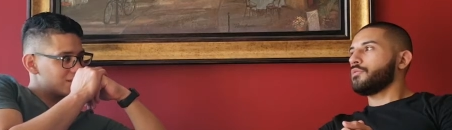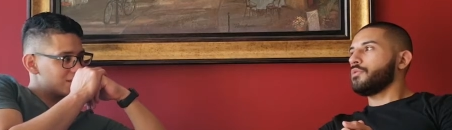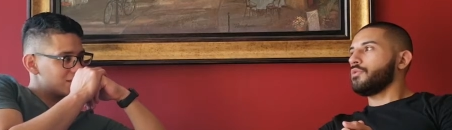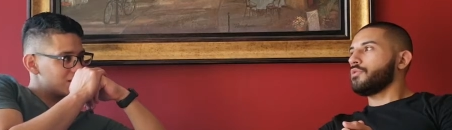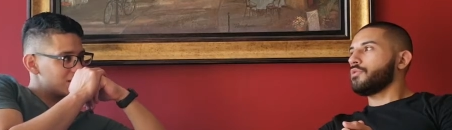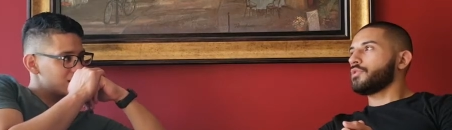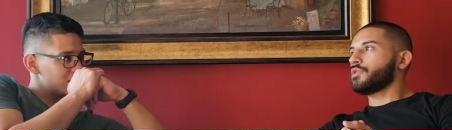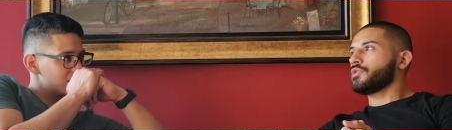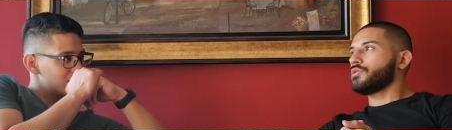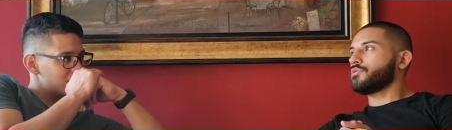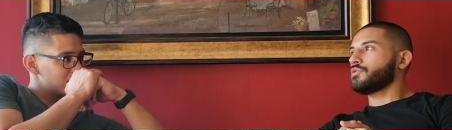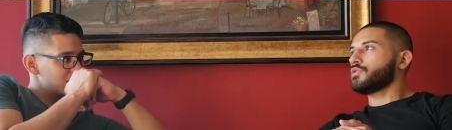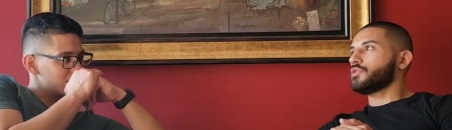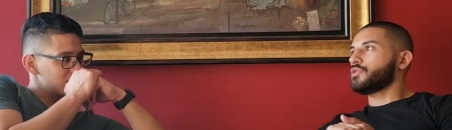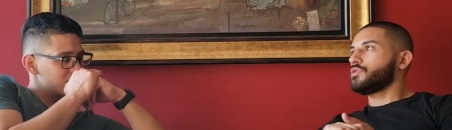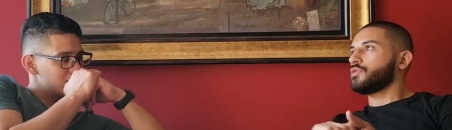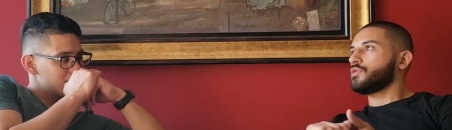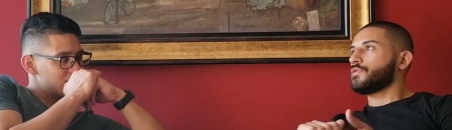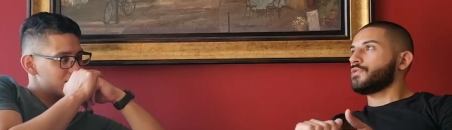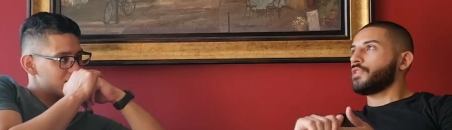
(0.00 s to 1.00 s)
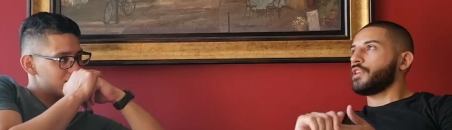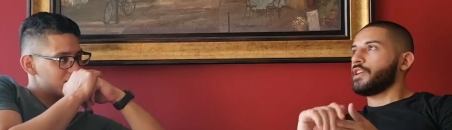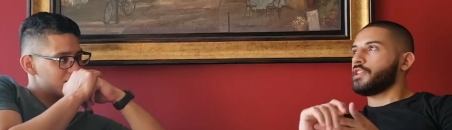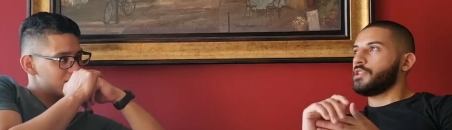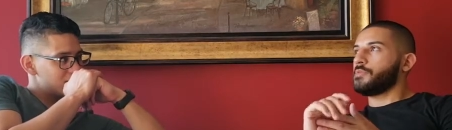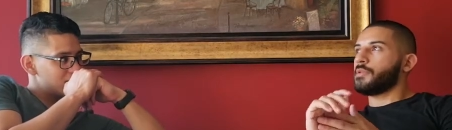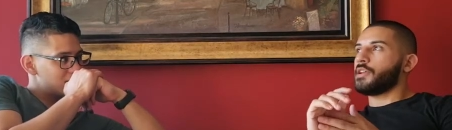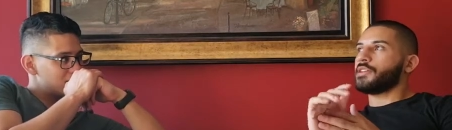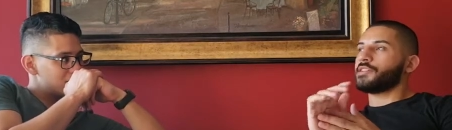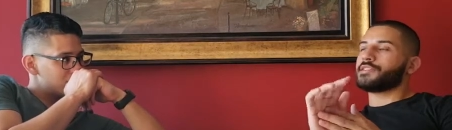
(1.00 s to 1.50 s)
Speaker 1: there is no excuse for
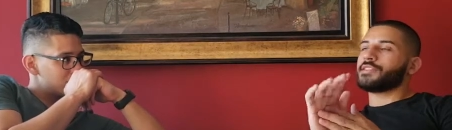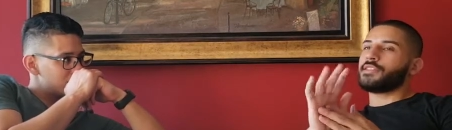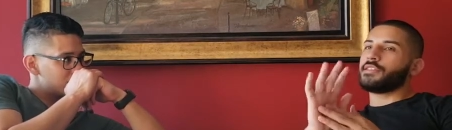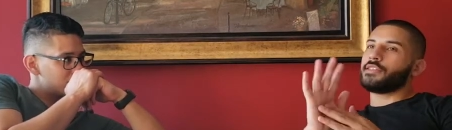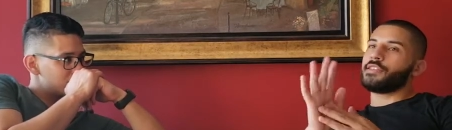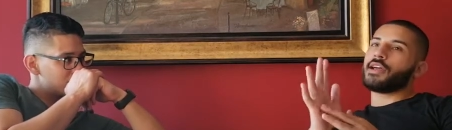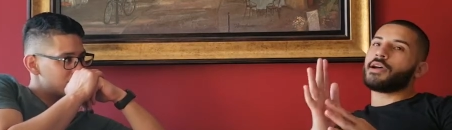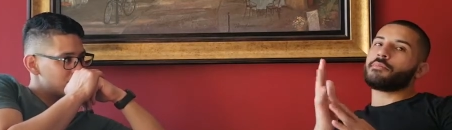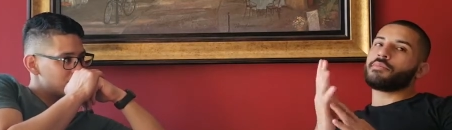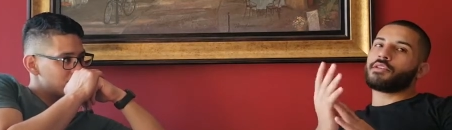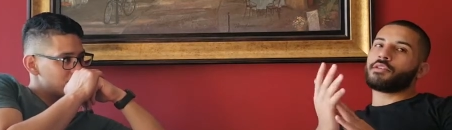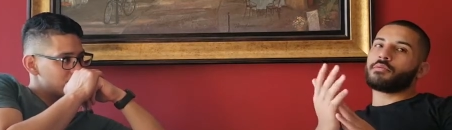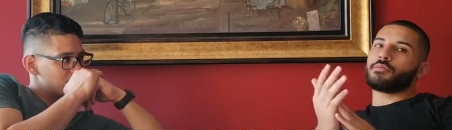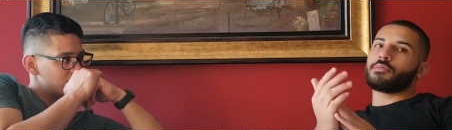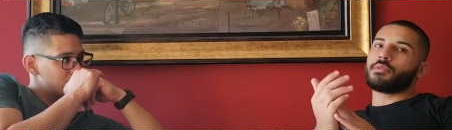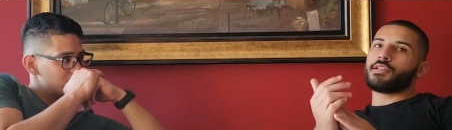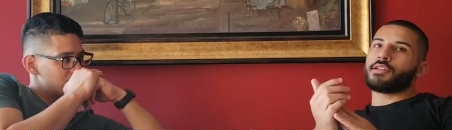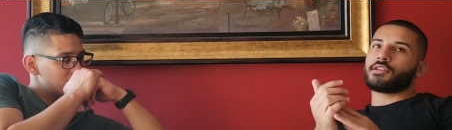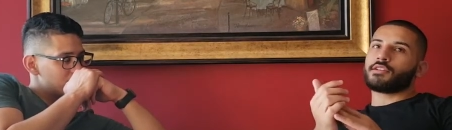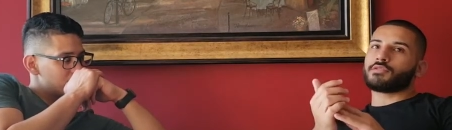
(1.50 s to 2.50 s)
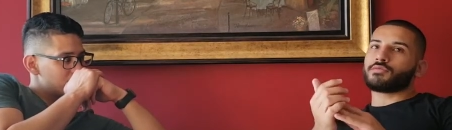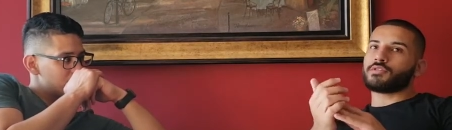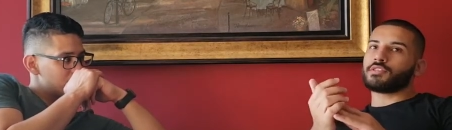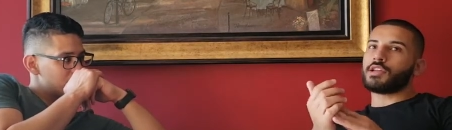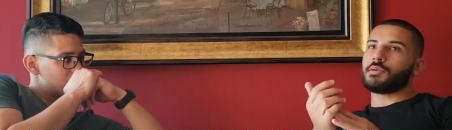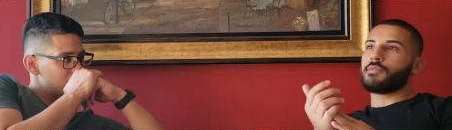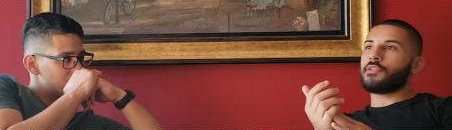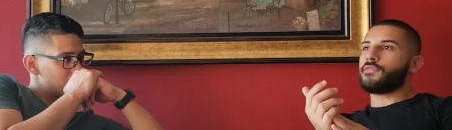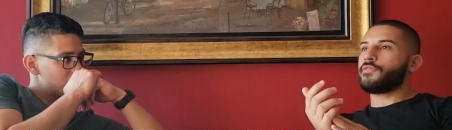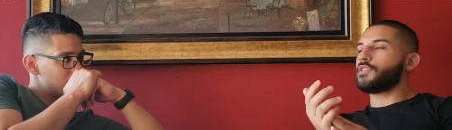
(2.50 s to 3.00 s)
anybody to not become a millionaire because we're
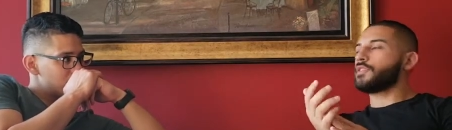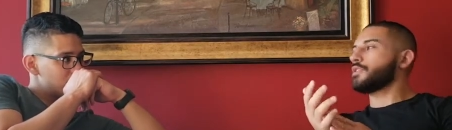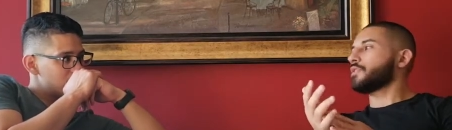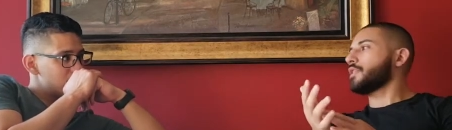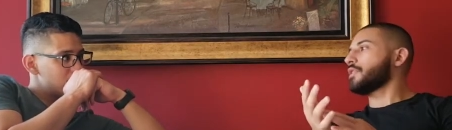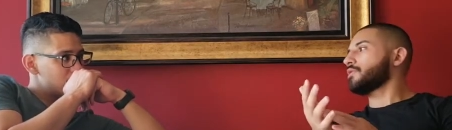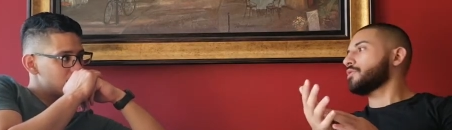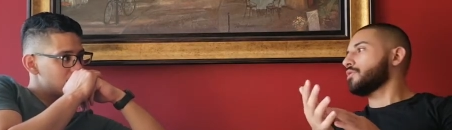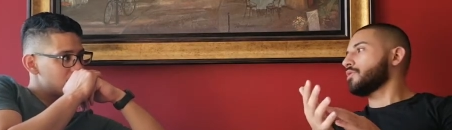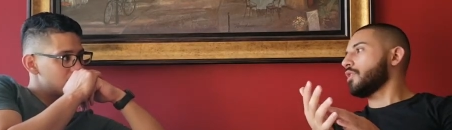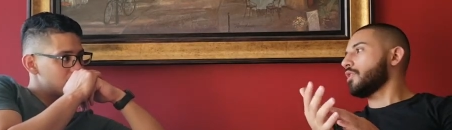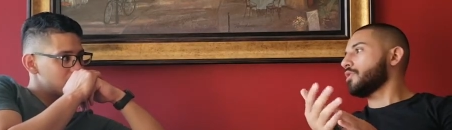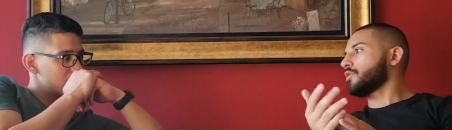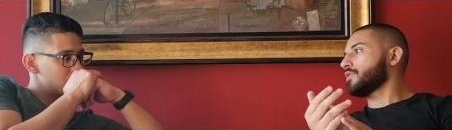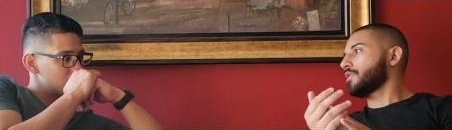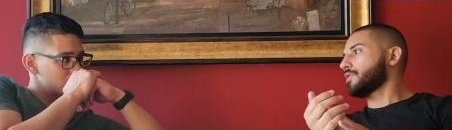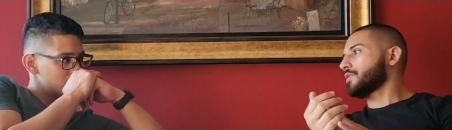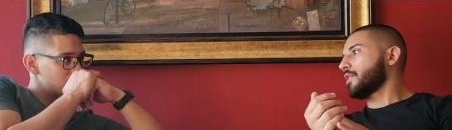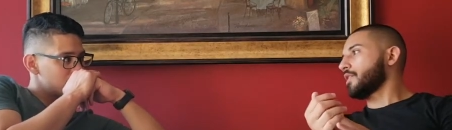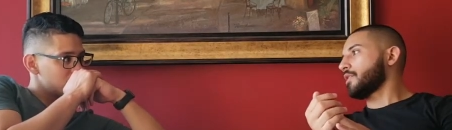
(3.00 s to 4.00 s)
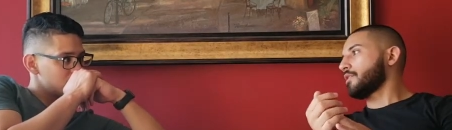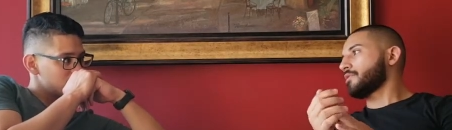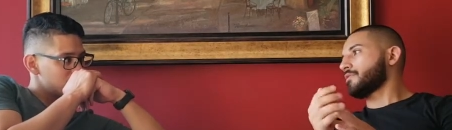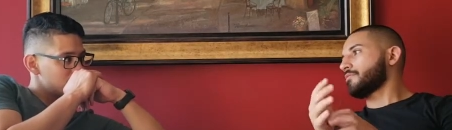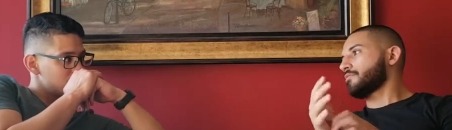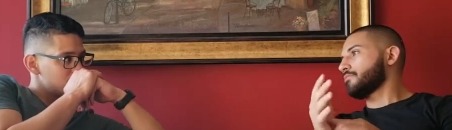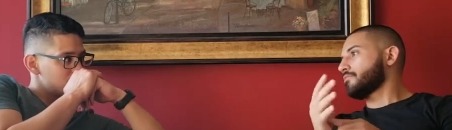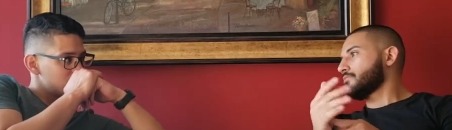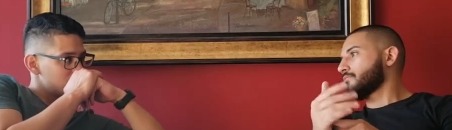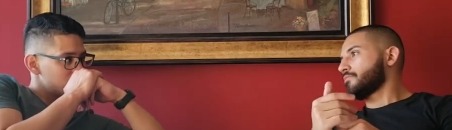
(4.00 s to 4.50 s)
talking about fifty thousand dollars. That's like
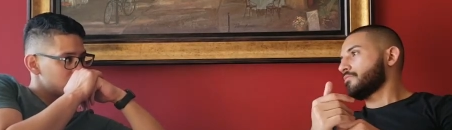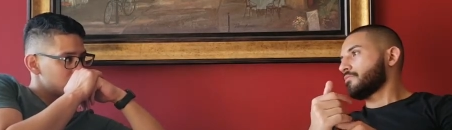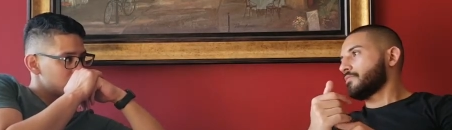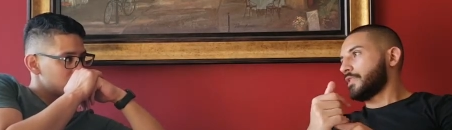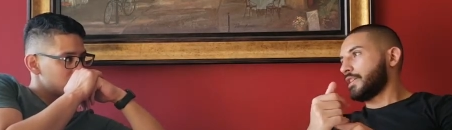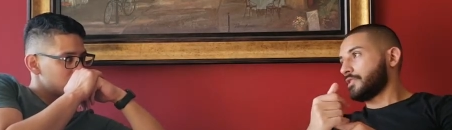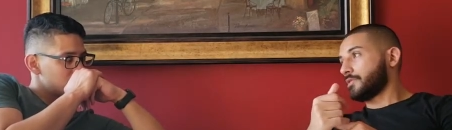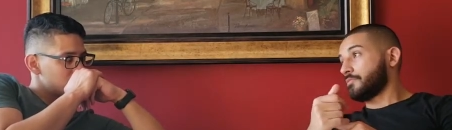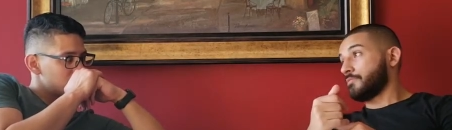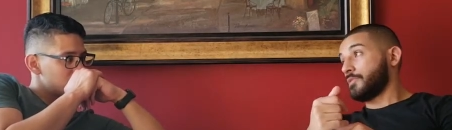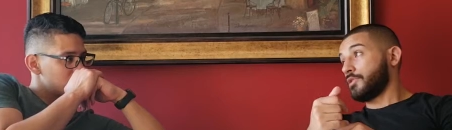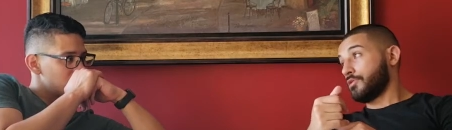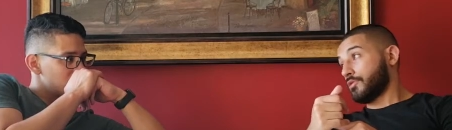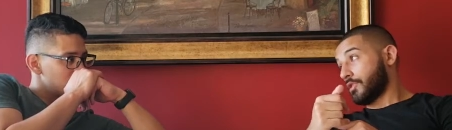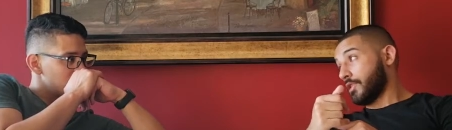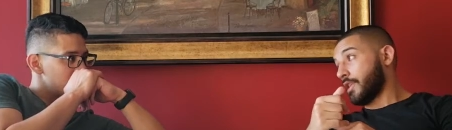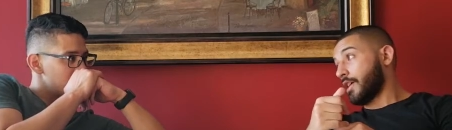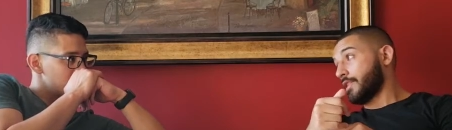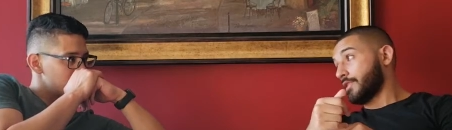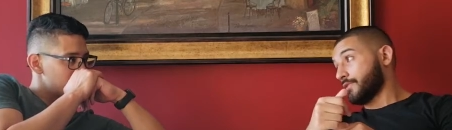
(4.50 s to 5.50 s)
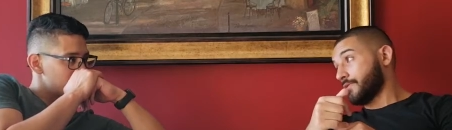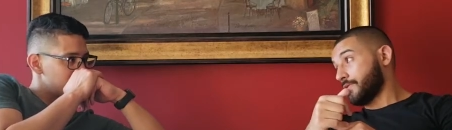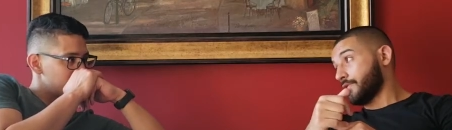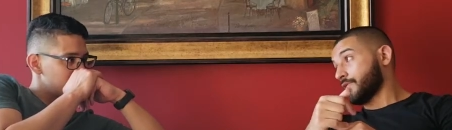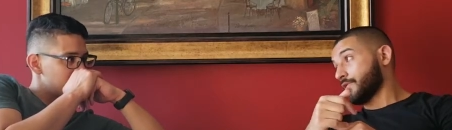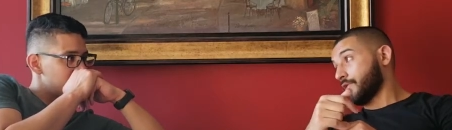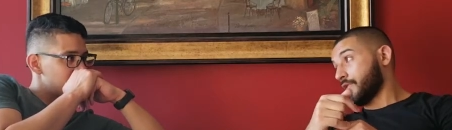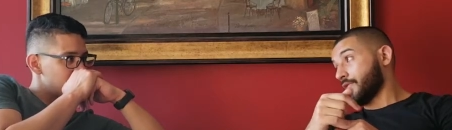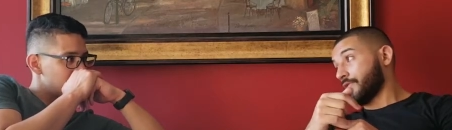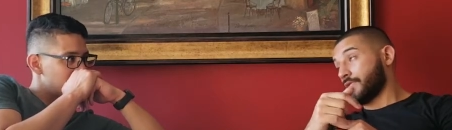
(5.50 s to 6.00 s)
that's middle class yeah.
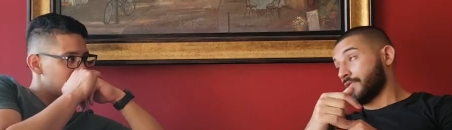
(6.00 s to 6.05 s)
first off.